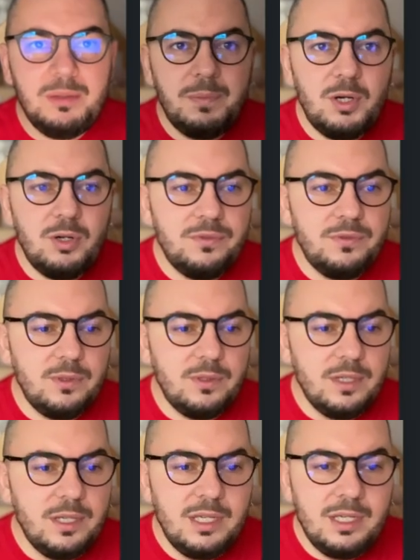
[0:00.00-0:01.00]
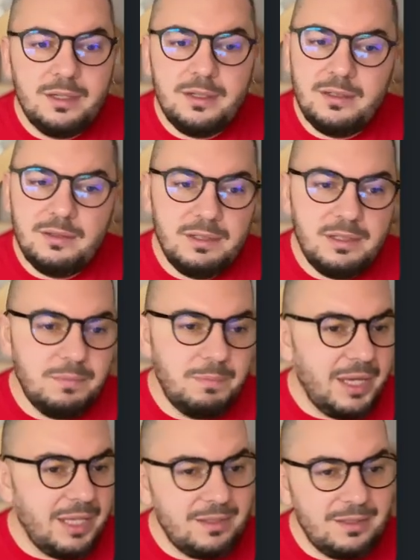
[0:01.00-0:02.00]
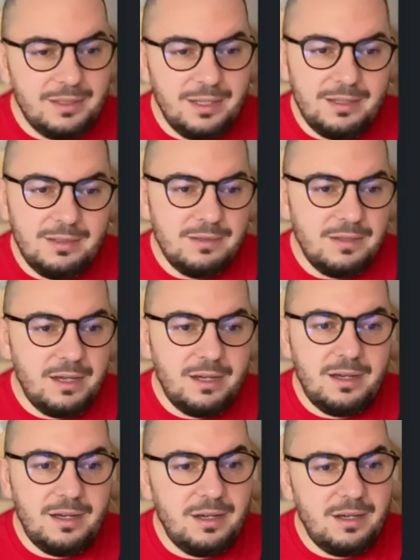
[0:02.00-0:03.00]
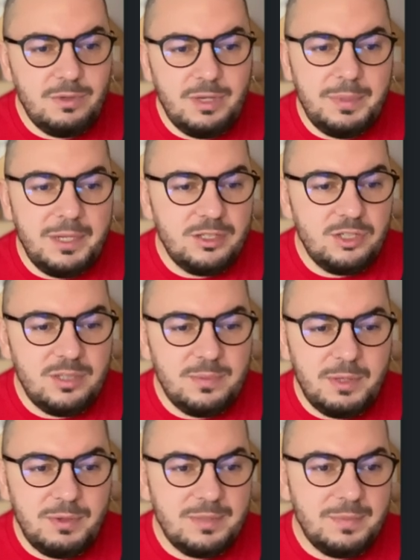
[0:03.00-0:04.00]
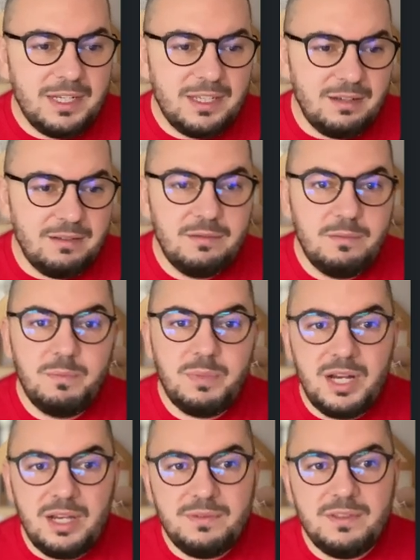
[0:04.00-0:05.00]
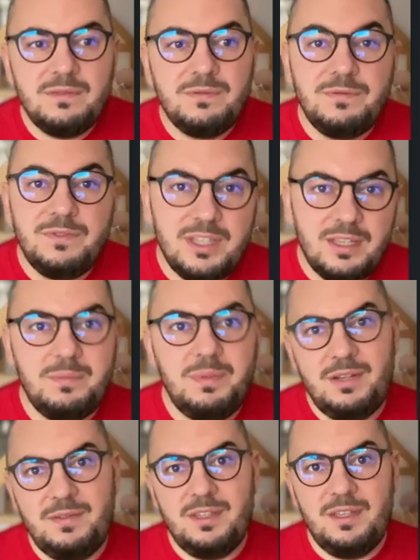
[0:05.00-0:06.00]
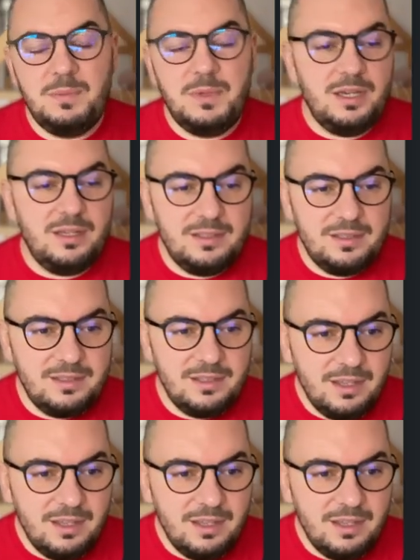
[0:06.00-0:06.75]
powerful, really, really badly done. We apologize about this, but again, freaking private API.